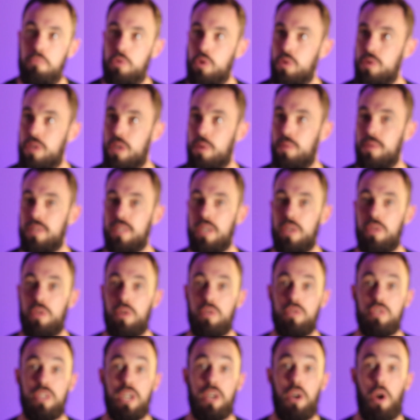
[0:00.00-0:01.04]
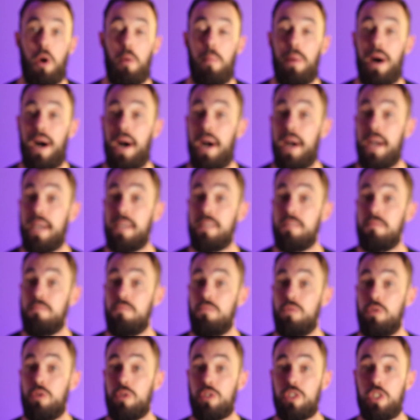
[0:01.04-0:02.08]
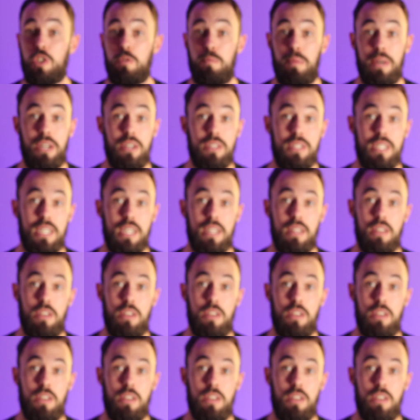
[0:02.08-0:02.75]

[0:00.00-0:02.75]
Tuesday, Wednesday, Thursday go by, you're experiencing